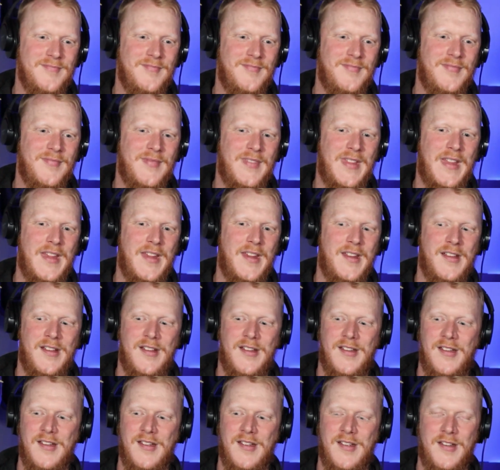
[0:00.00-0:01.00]

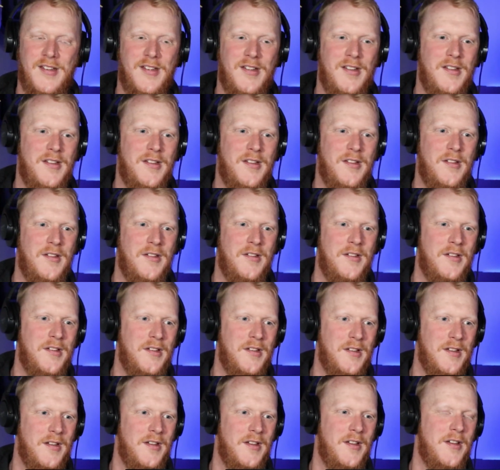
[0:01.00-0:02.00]

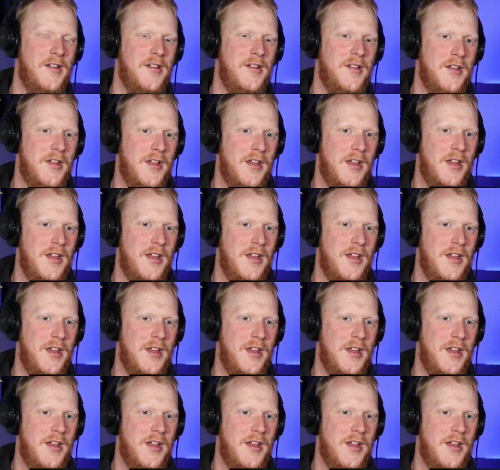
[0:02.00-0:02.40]
(silent)